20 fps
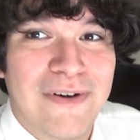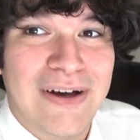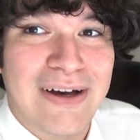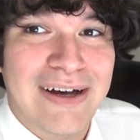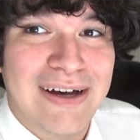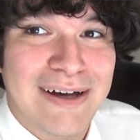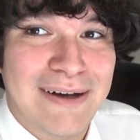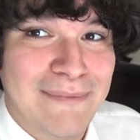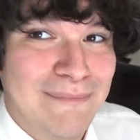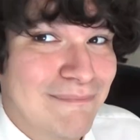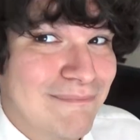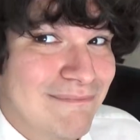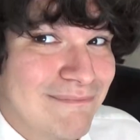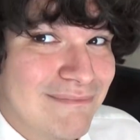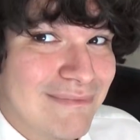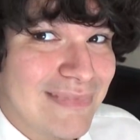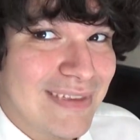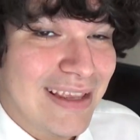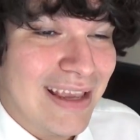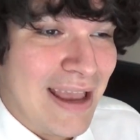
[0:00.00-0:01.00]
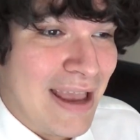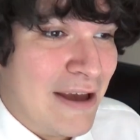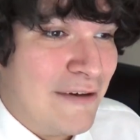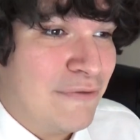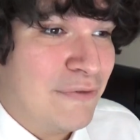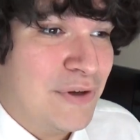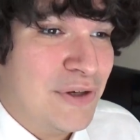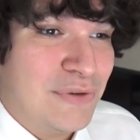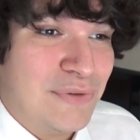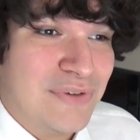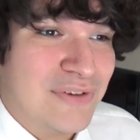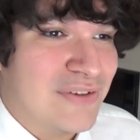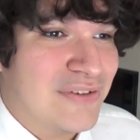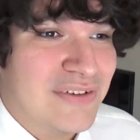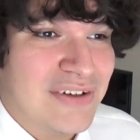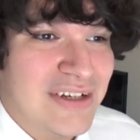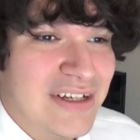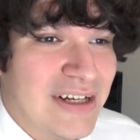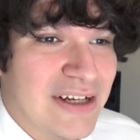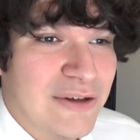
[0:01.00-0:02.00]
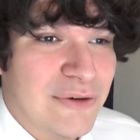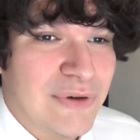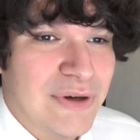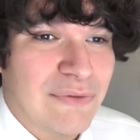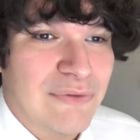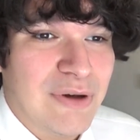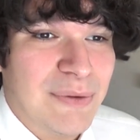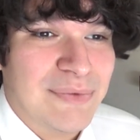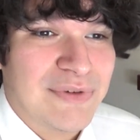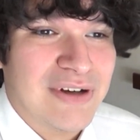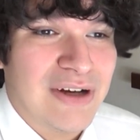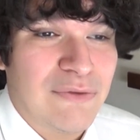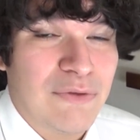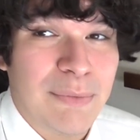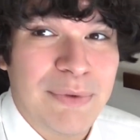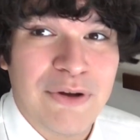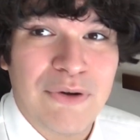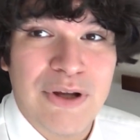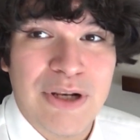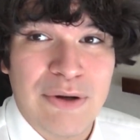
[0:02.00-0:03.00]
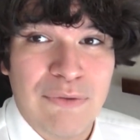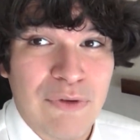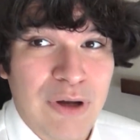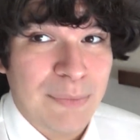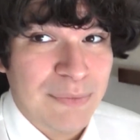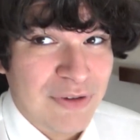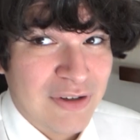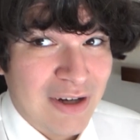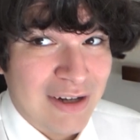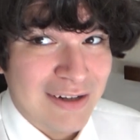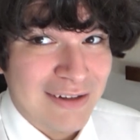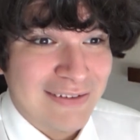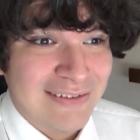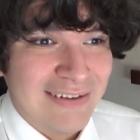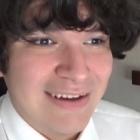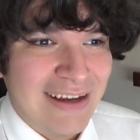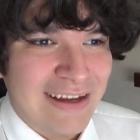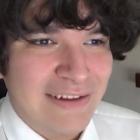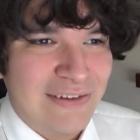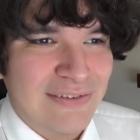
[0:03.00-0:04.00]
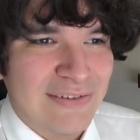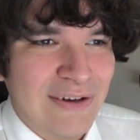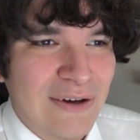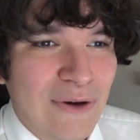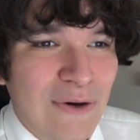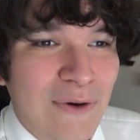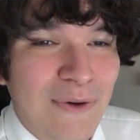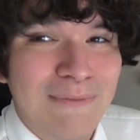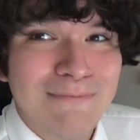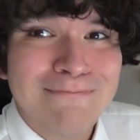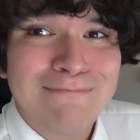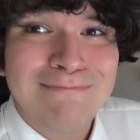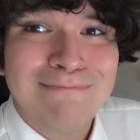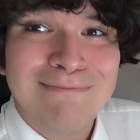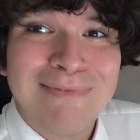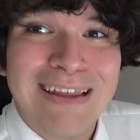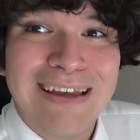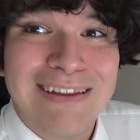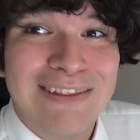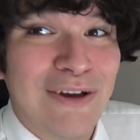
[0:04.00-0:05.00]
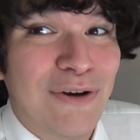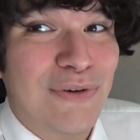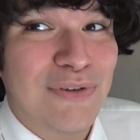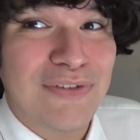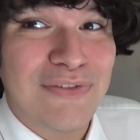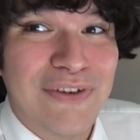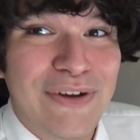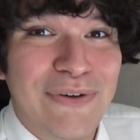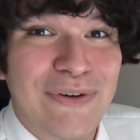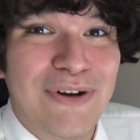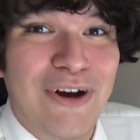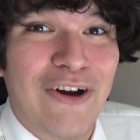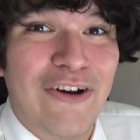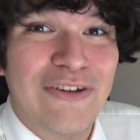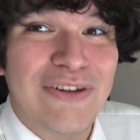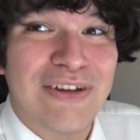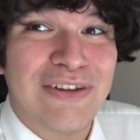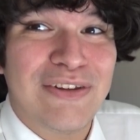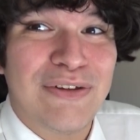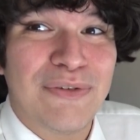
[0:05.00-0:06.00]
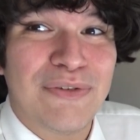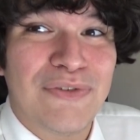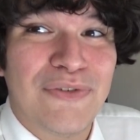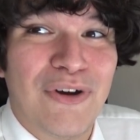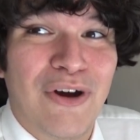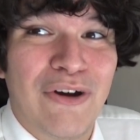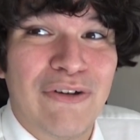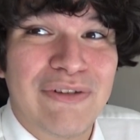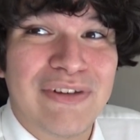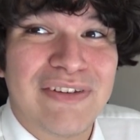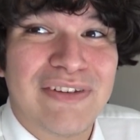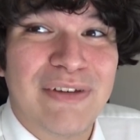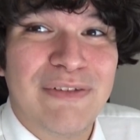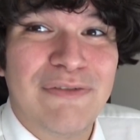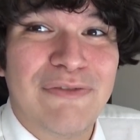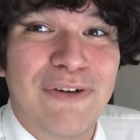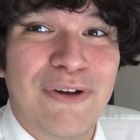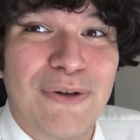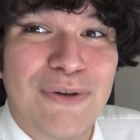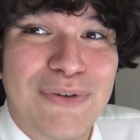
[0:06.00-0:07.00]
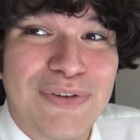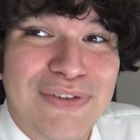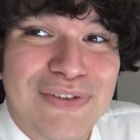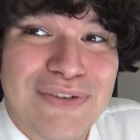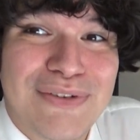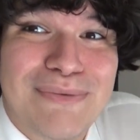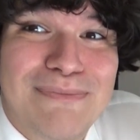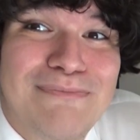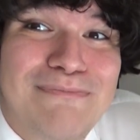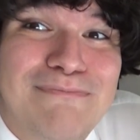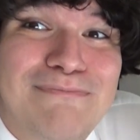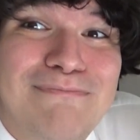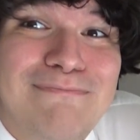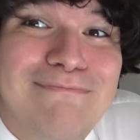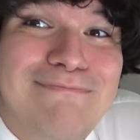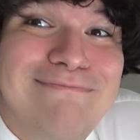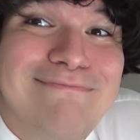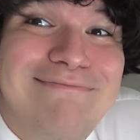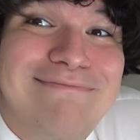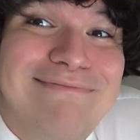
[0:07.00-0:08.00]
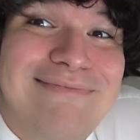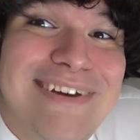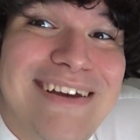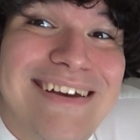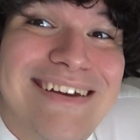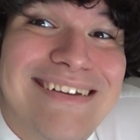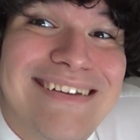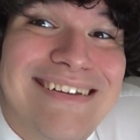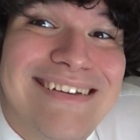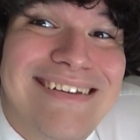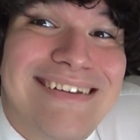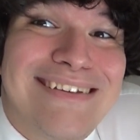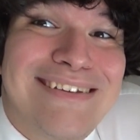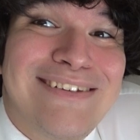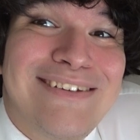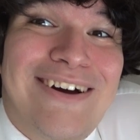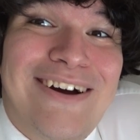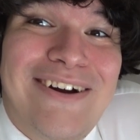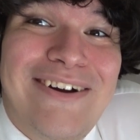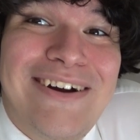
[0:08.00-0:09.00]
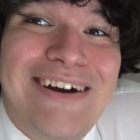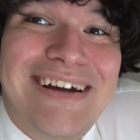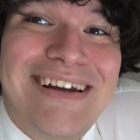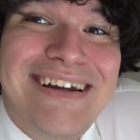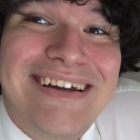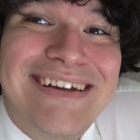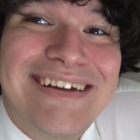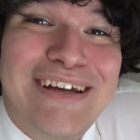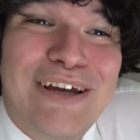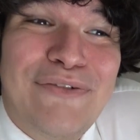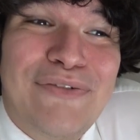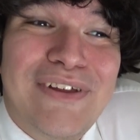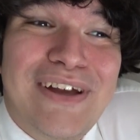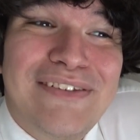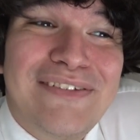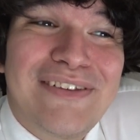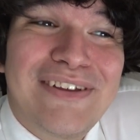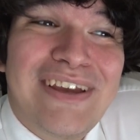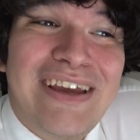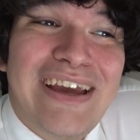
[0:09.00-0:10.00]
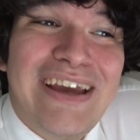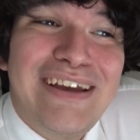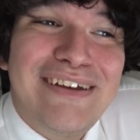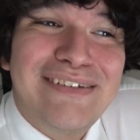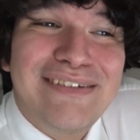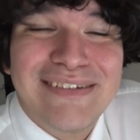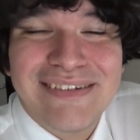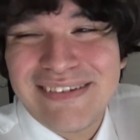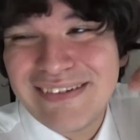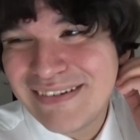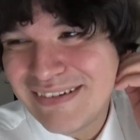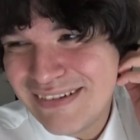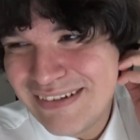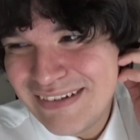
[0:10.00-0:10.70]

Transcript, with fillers: um, if we do succeed on going to RealmsCon, we'll be going to RealmsCon instead. So those of you in Ar those of you Arlington folks, sorry if that's the case.